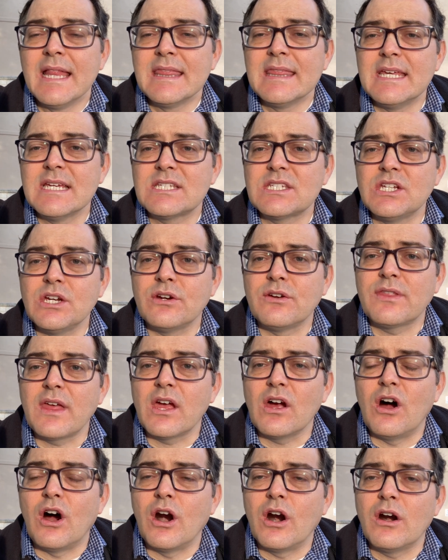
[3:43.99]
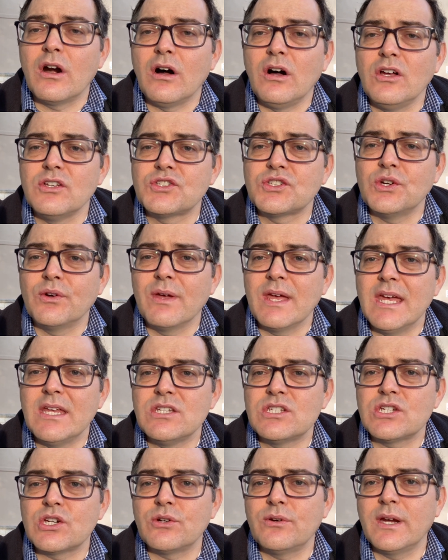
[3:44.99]
This year they are also
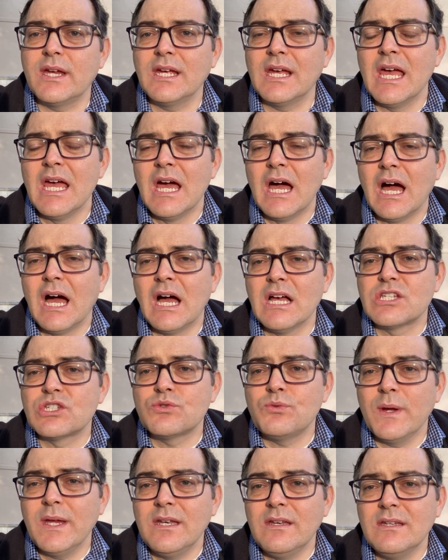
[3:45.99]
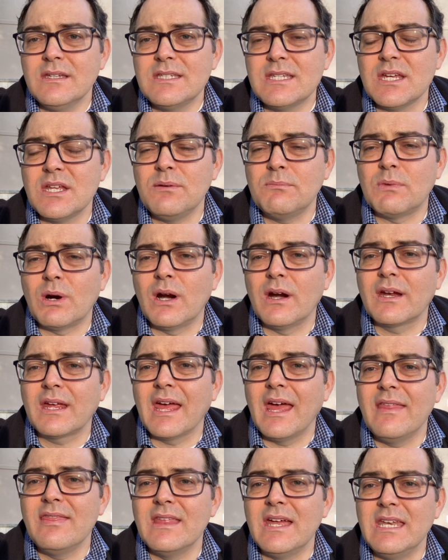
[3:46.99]
entering uh, Sweden, Denmark,
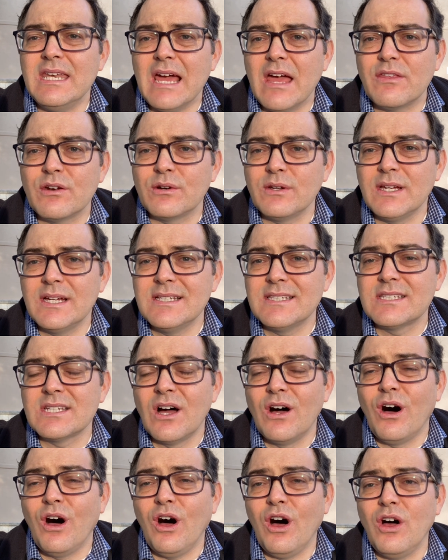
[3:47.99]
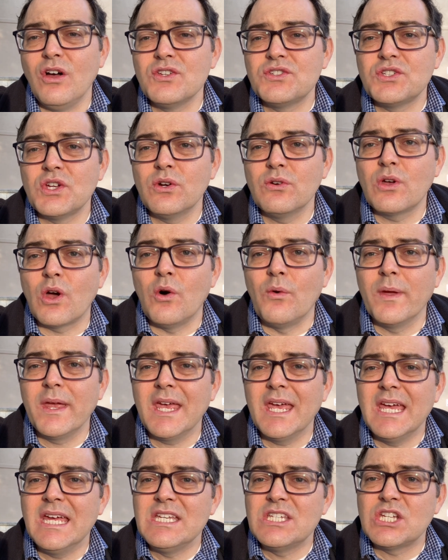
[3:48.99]
and the Netherlands, also
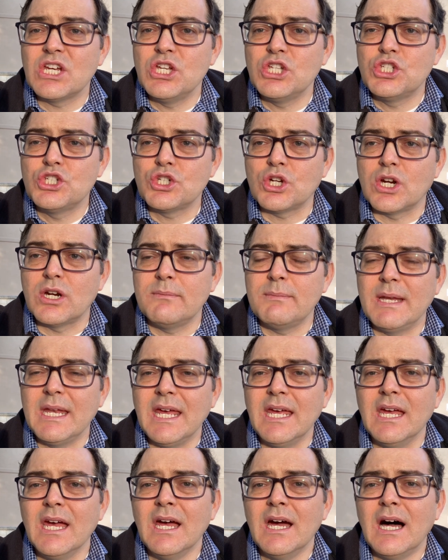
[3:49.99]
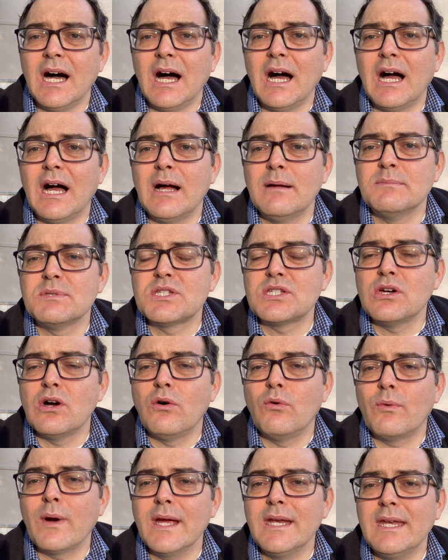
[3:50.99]
going into Germany. Um, so
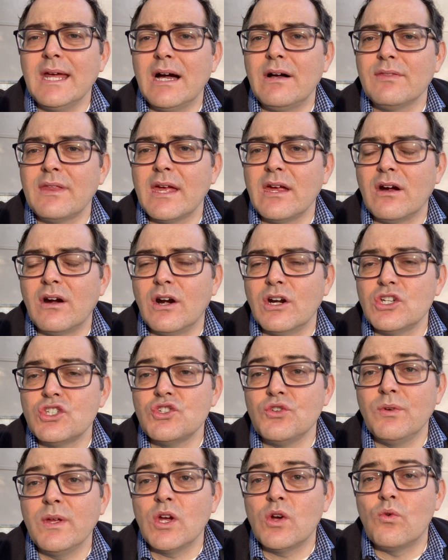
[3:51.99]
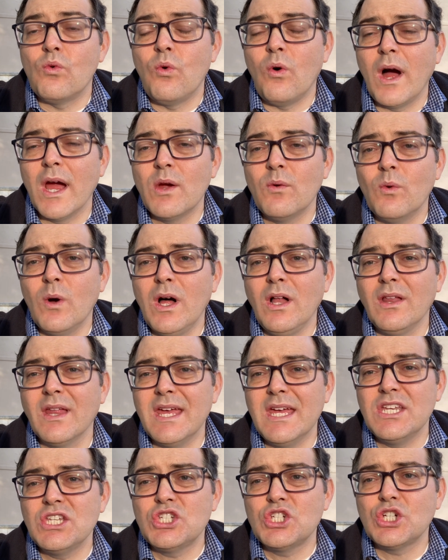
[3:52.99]
right now they are doing quite well
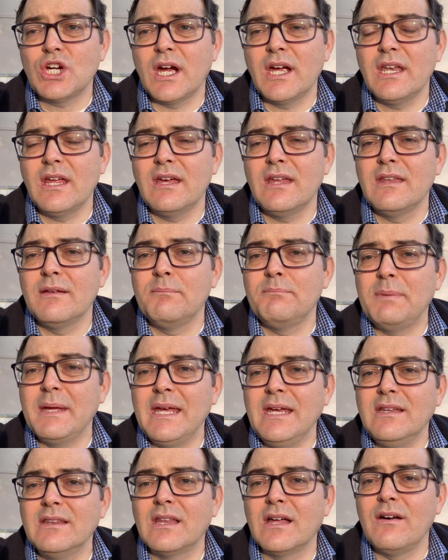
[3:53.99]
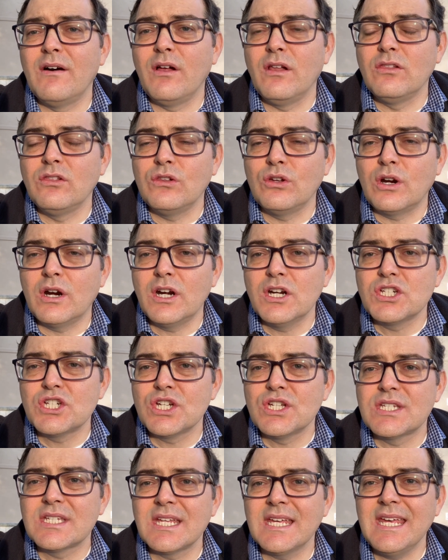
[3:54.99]
in China, being the
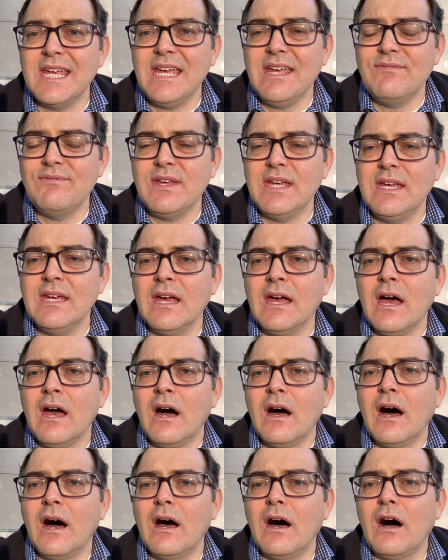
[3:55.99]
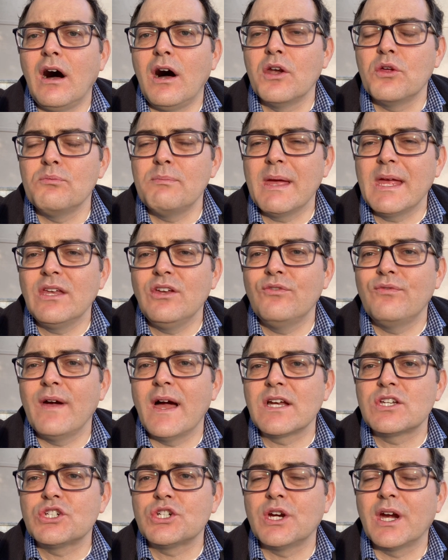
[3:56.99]
largest EV uh, auto
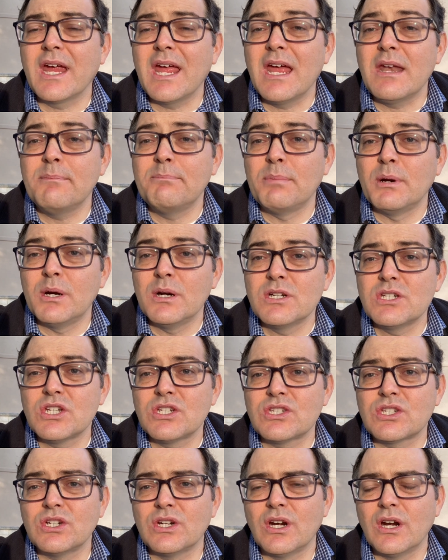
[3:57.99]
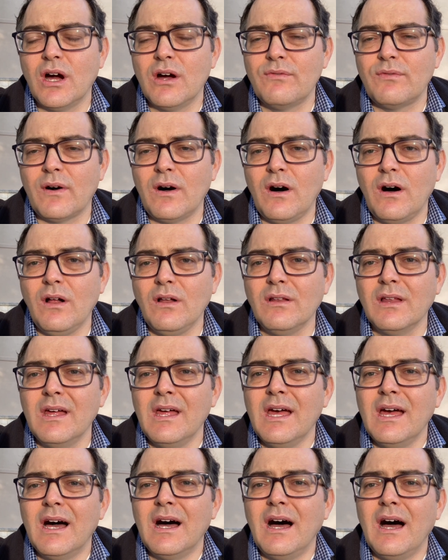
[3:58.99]
manufacturer and purchaser of all
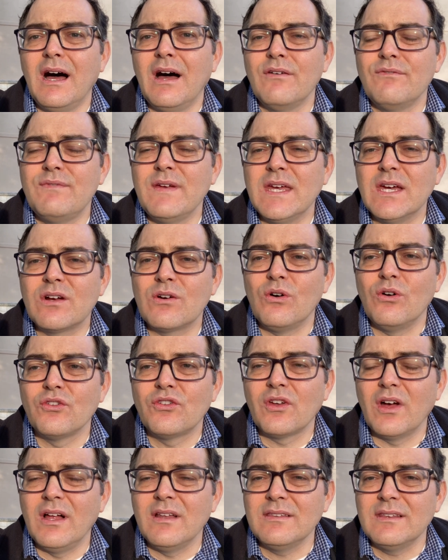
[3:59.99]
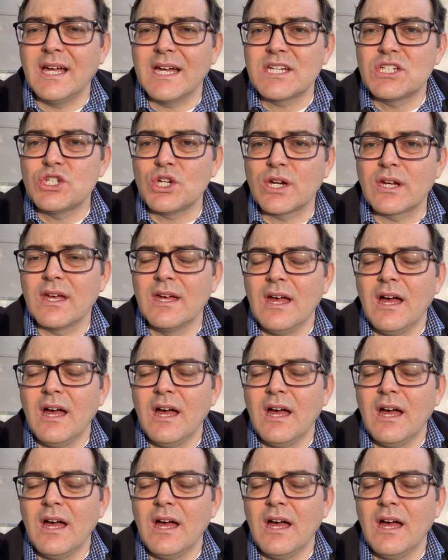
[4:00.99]
uh, vehicles electric.